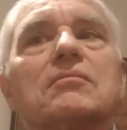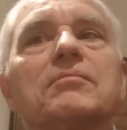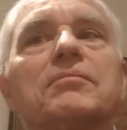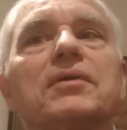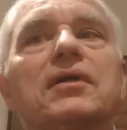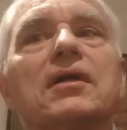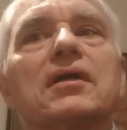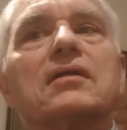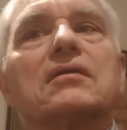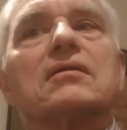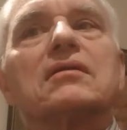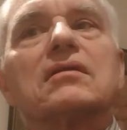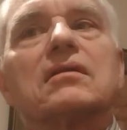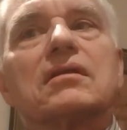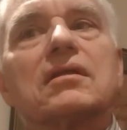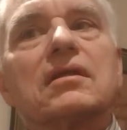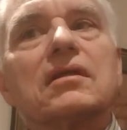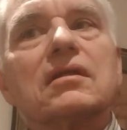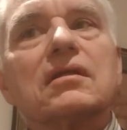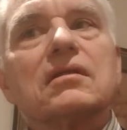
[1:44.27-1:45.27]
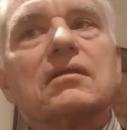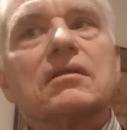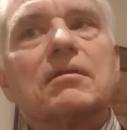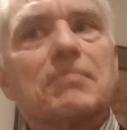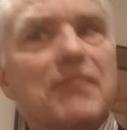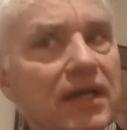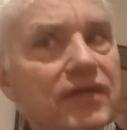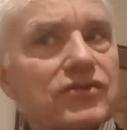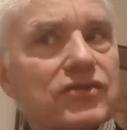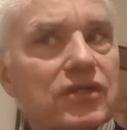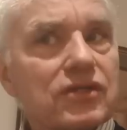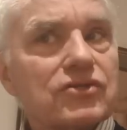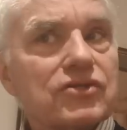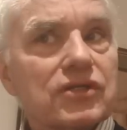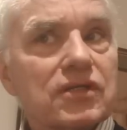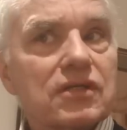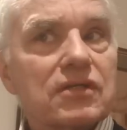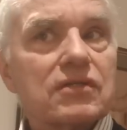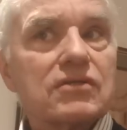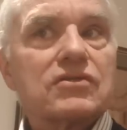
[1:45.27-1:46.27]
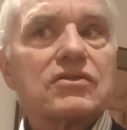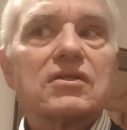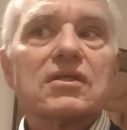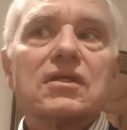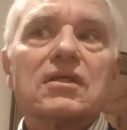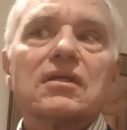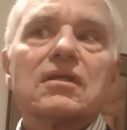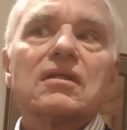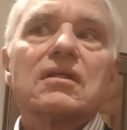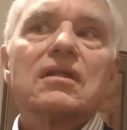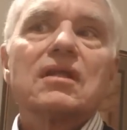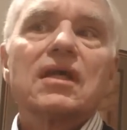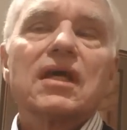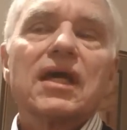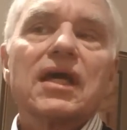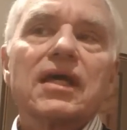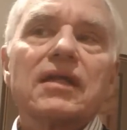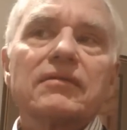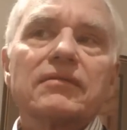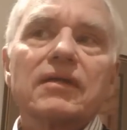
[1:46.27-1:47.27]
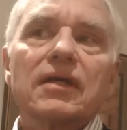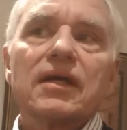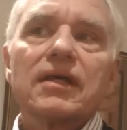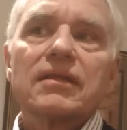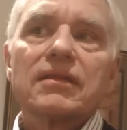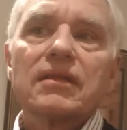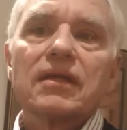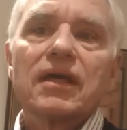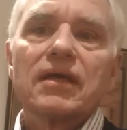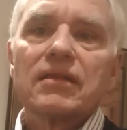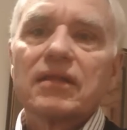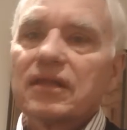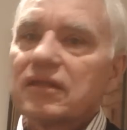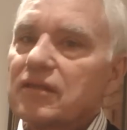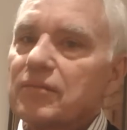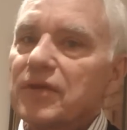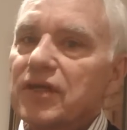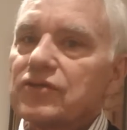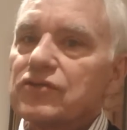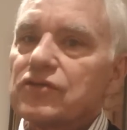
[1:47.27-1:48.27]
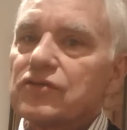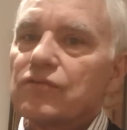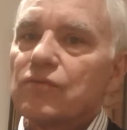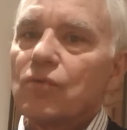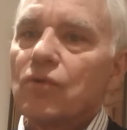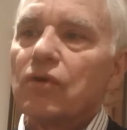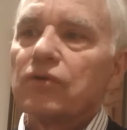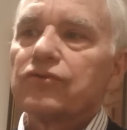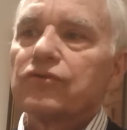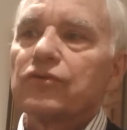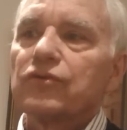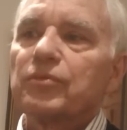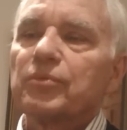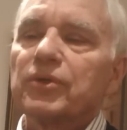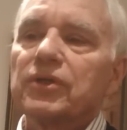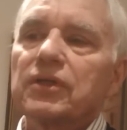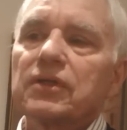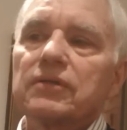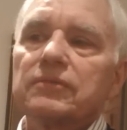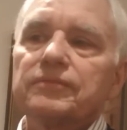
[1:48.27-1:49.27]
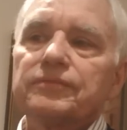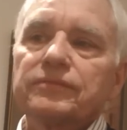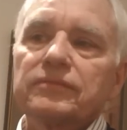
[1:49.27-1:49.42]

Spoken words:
But the message is that, I think the message of Walter's book